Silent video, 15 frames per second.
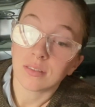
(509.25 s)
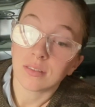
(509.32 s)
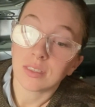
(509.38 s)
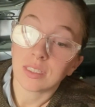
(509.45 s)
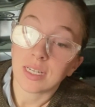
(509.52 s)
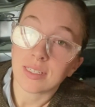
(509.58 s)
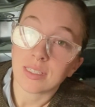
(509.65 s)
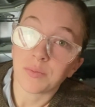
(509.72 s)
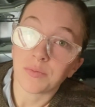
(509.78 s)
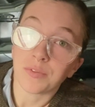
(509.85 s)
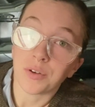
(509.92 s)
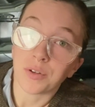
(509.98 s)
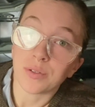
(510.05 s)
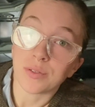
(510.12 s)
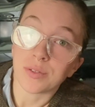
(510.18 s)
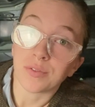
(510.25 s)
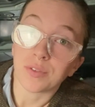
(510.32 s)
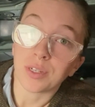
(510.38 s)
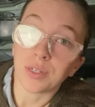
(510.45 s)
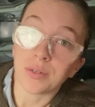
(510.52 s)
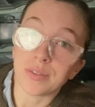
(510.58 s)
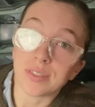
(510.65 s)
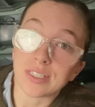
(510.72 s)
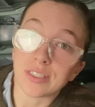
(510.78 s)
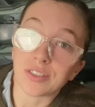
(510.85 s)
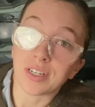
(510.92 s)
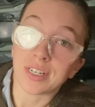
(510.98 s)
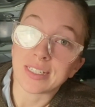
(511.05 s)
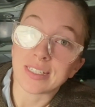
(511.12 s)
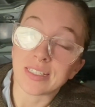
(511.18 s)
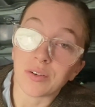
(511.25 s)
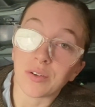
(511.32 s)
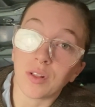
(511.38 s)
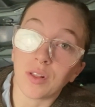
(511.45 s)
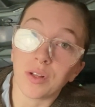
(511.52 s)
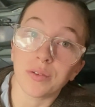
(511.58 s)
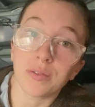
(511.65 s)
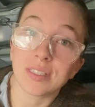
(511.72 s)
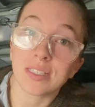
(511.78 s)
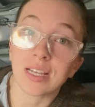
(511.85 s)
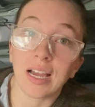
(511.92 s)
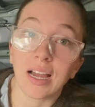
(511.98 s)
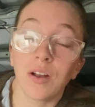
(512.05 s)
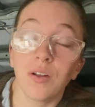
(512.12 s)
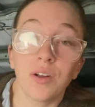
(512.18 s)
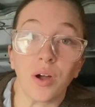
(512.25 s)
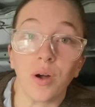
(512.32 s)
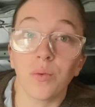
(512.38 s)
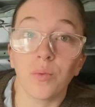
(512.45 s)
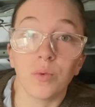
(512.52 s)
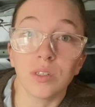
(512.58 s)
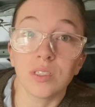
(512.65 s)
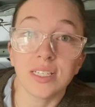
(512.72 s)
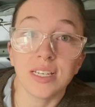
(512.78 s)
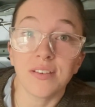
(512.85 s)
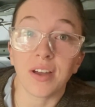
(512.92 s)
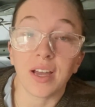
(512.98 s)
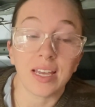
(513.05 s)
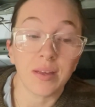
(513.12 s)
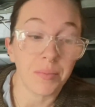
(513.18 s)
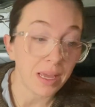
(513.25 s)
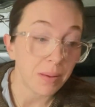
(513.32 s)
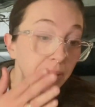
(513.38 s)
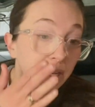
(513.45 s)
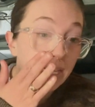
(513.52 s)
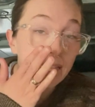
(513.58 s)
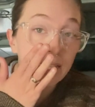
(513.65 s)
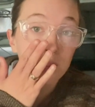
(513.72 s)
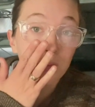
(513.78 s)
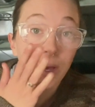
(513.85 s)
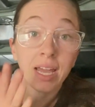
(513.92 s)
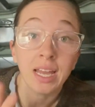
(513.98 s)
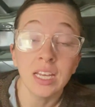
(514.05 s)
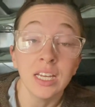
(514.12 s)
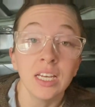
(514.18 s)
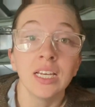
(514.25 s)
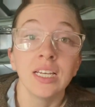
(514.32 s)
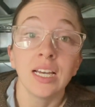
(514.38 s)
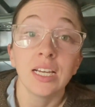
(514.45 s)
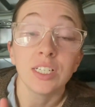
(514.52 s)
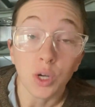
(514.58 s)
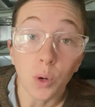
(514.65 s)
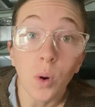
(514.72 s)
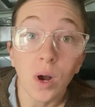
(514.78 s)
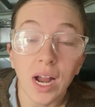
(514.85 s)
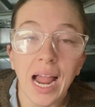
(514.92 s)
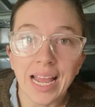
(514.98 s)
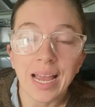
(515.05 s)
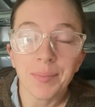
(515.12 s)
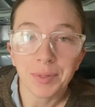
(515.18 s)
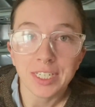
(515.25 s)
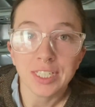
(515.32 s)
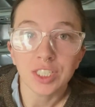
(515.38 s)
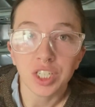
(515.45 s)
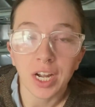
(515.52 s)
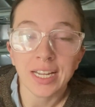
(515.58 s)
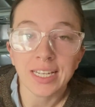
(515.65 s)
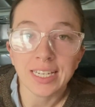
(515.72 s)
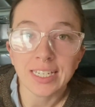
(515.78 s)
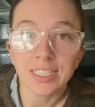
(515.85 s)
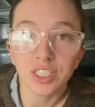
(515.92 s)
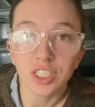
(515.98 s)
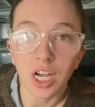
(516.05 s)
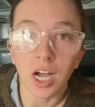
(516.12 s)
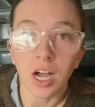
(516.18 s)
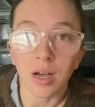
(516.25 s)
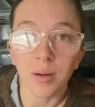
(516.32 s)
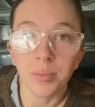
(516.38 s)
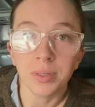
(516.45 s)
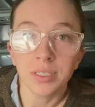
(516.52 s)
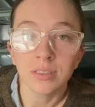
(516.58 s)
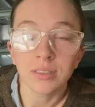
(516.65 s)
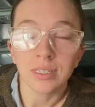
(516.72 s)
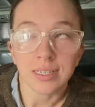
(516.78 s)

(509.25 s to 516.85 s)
take some photos of clothes and try and sell clothes. I don't know. We'll see if I can make money this way. Don't worry, I'm gonna try and get a job. Okay,